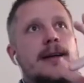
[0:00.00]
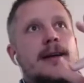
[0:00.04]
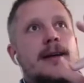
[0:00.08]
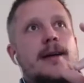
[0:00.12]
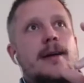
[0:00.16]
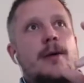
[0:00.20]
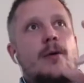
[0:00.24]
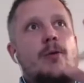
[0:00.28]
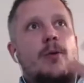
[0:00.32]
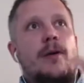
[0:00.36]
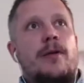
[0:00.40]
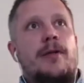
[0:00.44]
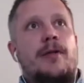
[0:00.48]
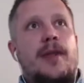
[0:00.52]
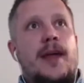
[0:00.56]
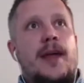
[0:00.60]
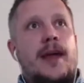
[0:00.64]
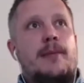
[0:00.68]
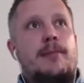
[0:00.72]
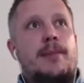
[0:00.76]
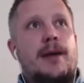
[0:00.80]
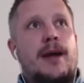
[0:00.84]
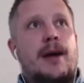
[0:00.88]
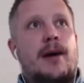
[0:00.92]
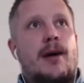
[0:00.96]
when
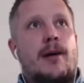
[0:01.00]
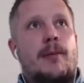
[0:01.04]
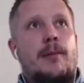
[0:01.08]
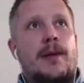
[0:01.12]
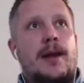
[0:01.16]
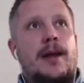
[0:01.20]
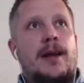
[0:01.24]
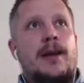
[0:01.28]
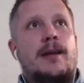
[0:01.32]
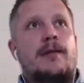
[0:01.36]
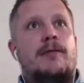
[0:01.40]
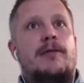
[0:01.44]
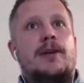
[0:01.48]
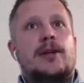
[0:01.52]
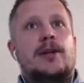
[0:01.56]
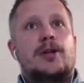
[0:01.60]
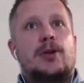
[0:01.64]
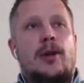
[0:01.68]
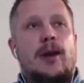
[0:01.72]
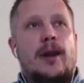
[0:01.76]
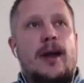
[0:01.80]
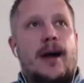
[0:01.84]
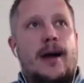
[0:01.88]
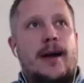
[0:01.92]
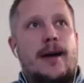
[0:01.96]
they become
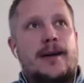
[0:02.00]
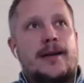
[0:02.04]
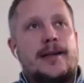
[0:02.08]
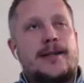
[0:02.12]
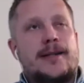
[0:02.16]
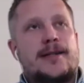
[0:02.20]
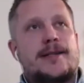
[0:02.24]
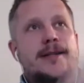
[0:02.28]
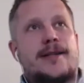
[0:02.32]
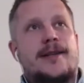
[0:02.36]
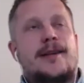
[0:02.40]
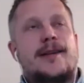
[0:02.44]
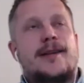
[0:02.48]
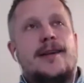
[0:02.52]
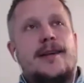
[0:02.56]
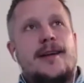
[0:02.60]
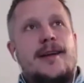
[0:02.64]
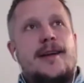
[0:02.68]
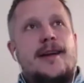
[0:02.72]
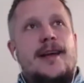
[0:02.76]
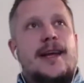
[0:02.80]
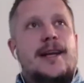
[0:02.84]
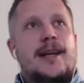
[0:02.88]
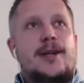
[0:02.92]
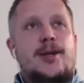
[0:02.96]
individualized,
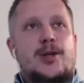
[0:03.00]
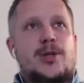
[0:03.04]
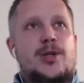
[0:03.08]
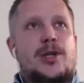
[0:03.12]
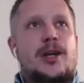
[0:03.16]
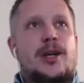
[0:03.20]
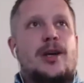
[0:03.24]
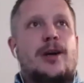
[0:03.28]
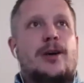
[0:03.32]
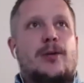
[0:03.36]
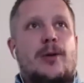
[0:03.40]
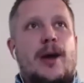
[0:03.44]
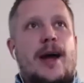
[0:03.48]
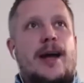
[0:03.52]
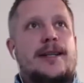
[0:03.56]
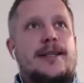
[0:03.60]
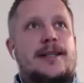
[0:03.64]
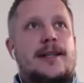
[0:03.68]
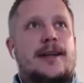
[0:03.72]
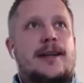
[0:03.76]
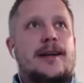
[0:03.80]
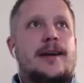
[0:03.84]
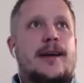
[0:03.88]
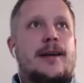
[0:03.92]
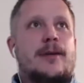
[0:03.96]

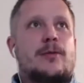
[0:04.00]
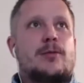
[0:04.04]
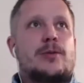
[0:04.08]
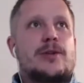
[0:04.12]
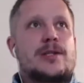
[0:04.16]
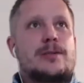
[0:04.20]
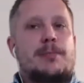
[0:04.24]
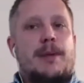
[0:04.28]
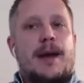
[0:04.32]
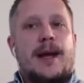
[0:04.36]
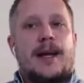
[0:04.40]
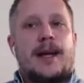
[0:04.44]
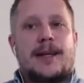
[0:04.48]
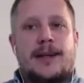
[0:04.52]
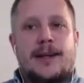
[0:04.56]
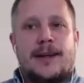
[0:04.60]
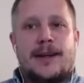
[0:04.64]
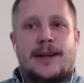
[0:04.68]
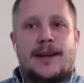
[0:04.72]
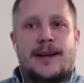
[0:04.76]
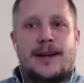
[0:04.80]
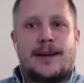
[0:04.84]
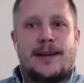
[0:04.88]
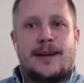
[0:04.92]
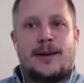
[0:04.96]
idiosyncratic and respected
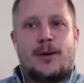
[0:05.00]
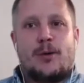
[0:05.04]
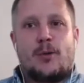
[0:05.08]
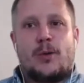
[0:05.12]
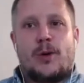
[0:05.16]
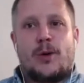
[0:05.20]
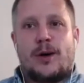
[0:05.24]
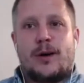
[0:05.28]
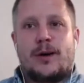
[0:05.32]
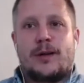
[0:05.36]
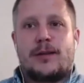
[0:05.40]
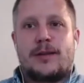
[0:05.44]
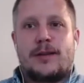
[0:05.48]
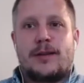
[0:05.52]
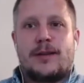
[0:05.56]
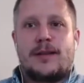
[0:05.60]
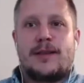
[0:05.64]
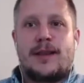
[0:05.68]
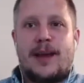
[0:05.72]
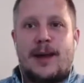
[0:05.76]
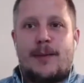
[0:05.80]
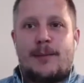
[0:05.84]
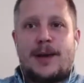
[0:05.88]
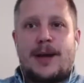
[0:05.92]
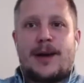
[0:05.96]
in their worth,
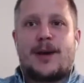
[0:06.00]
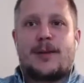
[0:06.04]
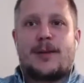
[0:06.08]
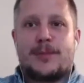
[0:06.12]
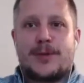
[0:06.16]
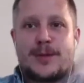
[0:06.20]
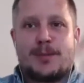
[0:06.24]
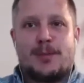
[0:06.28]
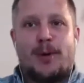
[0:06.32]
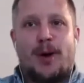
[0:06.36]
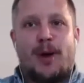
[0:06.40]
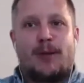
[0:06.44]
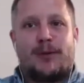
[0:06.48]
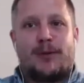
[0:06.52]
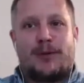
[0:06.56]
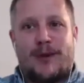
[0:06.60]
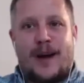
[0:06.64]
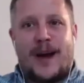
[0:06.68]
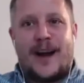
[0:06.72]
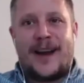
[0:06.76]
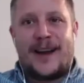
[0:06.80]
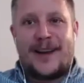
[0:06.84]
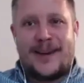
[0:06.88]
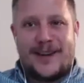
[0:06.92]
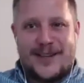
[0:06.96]
they become small
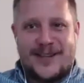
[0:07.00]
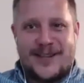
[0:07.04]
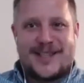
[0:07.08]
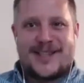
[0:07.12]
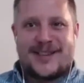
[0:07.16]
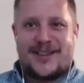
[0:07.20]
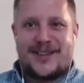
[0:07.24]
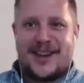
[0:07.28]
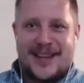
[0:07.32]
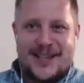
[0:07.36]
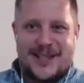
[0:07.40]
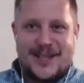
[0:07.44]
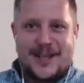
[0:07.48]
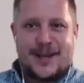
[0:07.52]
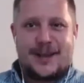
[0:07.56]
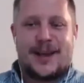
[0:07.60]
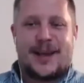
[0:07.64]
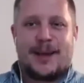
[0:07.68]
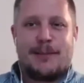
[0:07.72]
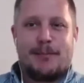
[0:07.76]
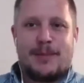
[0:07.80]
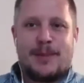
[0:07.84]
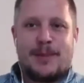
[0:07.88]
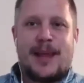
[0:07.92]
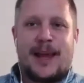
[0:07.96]
fires, right? So
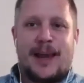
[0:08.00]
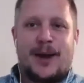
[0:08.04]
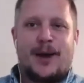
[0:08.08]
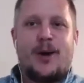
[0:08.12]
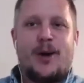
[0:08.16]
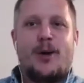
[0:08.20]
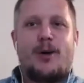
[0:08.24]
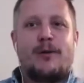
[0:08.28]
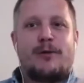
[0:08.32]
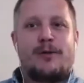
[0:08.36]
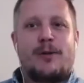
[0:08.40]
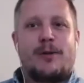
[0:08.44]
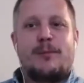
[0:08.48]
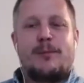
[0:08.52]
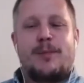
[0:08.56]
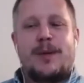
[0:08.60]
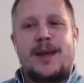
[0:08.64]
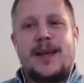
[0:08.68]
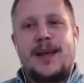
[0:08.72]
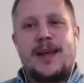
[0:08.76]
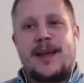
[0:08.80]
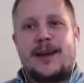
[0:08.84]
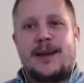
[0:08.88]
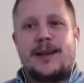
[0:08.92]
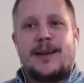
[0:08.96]
they, they go from
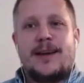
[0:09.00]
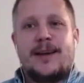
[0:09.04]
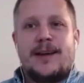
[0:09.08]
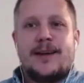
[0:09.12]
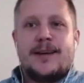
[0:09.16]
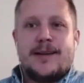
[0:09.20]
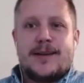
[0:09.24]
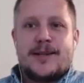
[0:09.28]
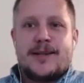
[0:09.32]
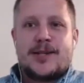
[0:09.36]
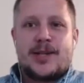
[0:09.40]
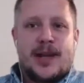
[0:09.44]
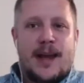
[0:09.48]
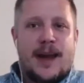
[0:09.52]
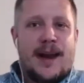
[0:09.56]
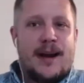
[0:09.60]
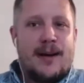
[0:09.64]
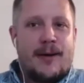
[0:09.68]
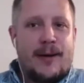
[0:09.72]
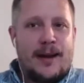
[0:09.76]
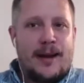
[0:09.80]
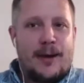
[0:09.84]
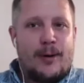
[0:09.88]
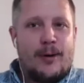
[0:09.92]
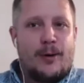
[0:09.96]
being
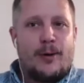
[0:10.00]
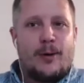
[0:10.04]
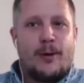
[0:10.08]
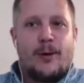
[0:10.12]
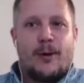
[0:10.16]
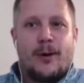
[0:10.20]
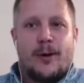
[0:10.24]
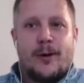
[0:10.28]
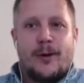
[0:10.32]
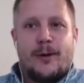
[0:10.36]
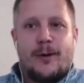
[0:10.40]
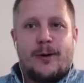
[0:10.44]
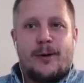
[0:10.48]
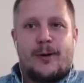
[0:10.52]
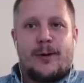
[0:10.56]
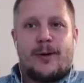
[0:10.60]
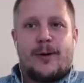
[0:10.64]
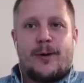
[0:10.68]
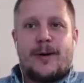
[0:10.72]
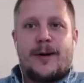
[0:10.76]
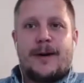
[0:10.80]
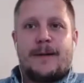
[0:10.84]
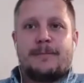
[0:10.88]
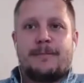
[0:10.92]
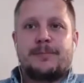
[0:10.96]
scary or, or,
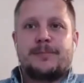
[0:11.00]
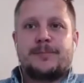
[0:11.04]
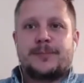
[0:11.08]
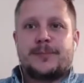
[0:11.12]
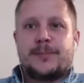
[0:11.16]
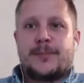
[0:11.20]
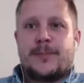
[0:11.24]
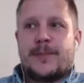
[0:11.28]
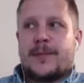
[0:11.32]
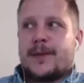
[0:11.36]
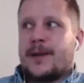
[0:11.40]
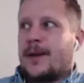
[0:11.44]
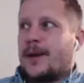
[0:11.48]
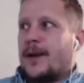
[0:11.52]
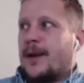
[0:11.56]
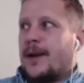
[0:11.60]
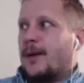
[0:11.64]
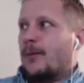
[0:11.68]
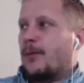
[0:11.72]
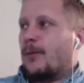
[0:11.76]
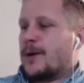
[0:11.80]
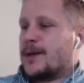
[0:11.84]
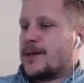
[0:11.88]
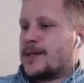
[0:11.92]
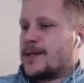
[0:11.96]
or
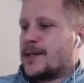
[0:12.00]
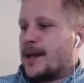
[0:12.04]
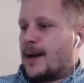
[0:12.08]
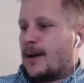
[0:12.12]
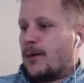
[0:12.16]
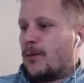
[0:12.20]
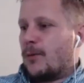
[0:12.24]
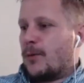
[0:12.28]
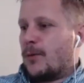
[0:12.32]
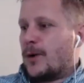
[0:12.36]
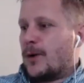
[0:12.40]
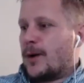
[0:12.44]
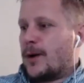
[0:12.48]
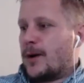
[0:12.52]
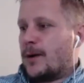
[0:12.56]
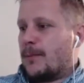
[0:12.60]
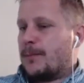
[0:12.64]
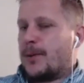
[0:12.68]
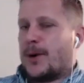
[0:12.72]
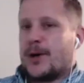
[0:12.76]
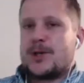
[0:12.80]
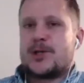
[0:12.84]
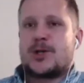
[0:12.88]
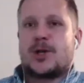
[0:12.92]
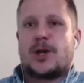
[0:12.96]
uh, what is that word,
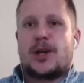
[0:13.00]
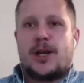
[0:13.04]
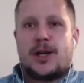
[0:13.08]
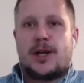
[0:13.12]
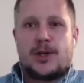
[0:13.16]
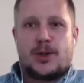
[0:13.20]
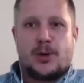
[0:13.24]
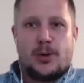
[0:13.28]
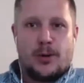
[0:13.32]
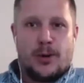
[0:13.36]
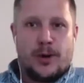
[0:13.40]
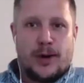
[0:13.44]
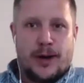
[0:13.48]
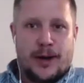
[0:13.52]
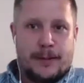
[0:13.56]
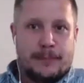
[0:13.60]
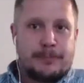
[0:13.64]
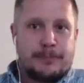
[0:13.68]
persecutory,